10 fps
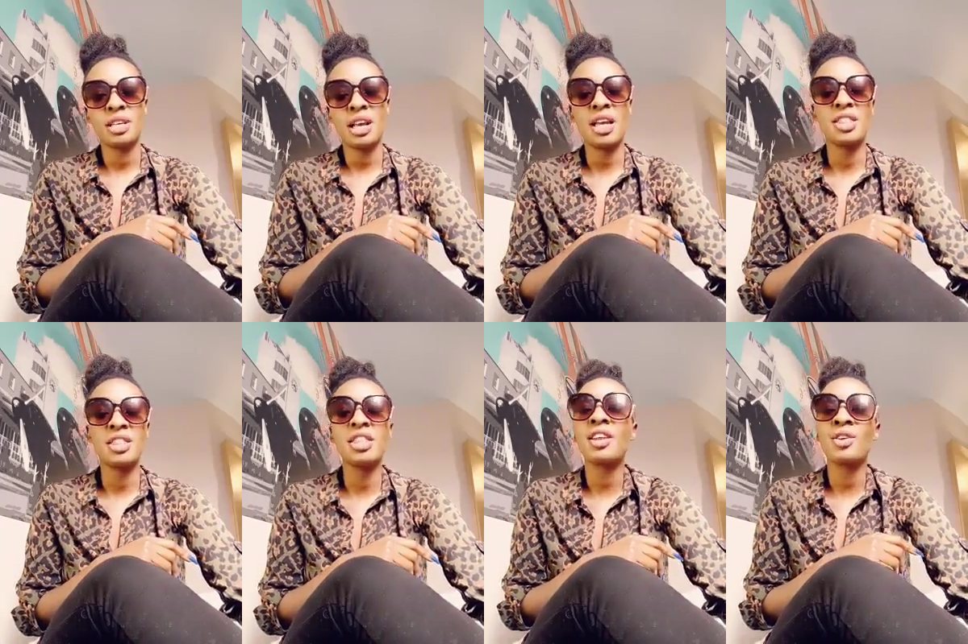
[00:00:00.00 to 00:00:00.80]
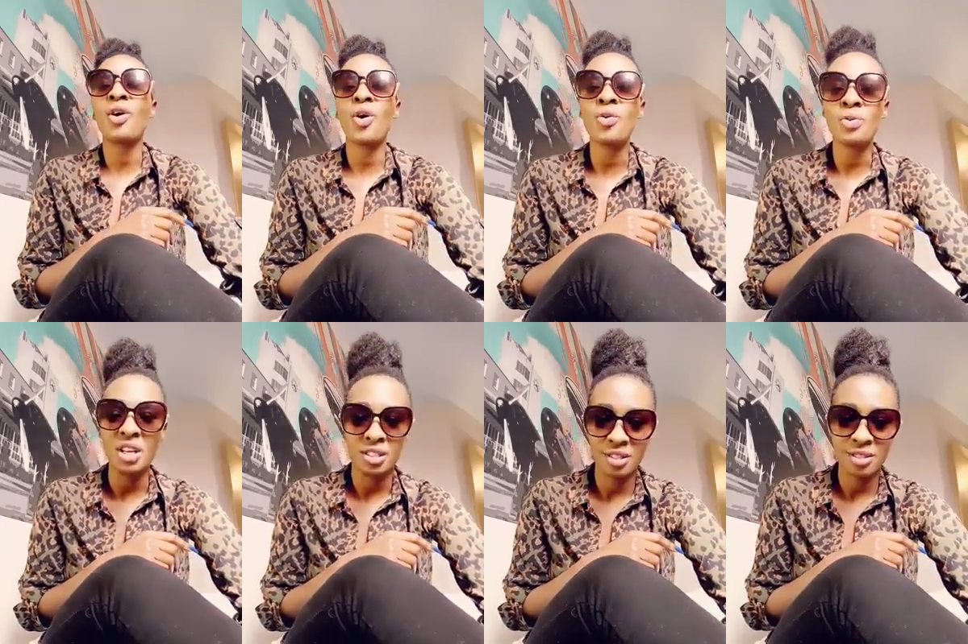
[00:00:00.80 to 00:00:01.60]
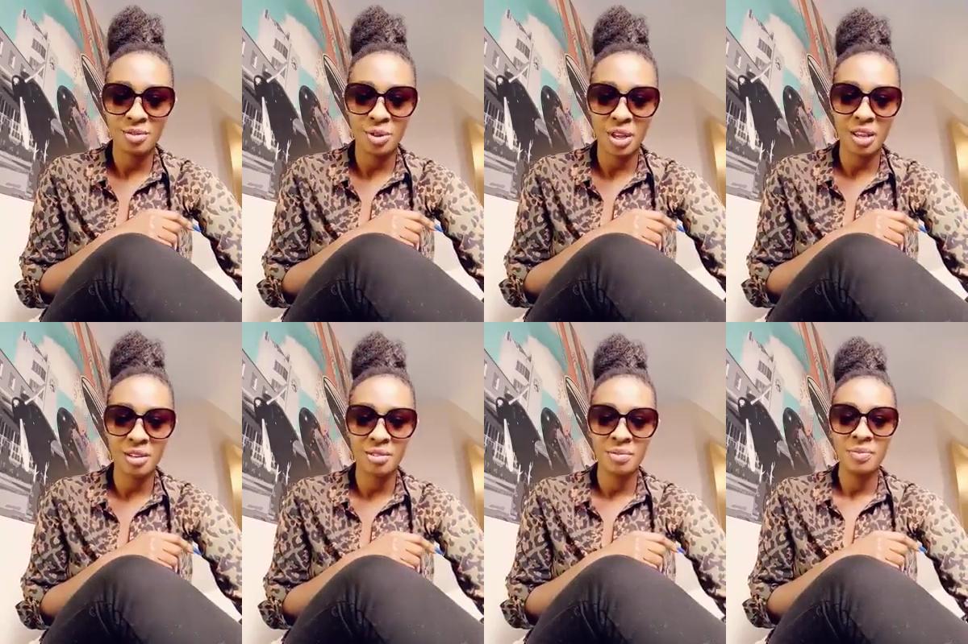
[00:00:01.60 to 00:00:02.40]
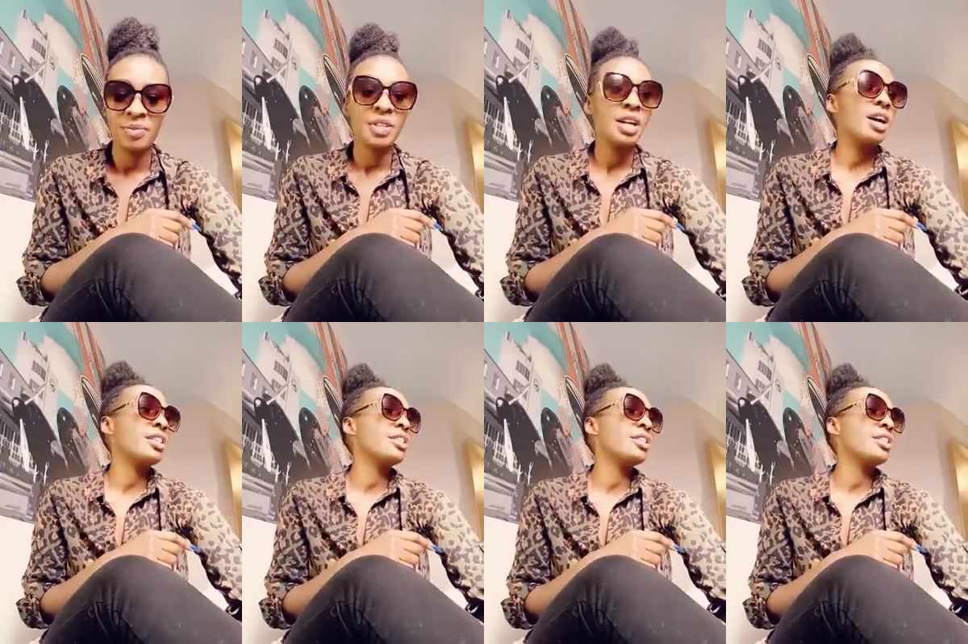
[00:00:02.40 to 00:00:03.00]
and then own it, okay? And